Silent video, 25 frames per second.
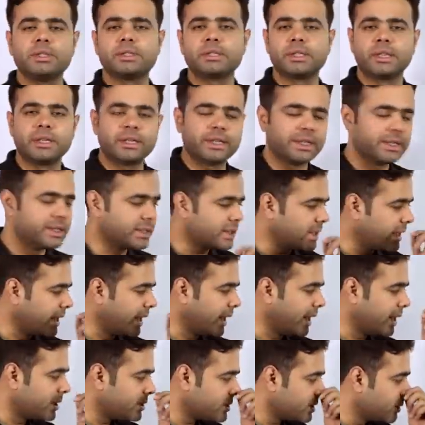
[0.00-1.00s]
in the sentence
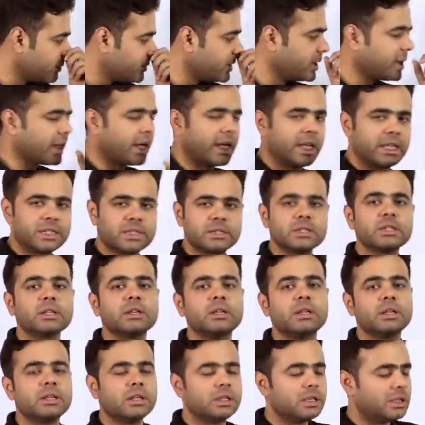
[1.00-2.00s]
and something has
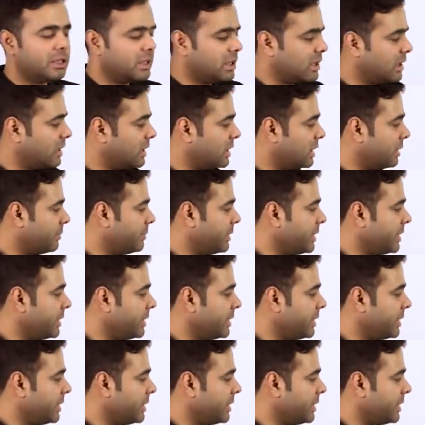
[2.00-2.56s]
Uh,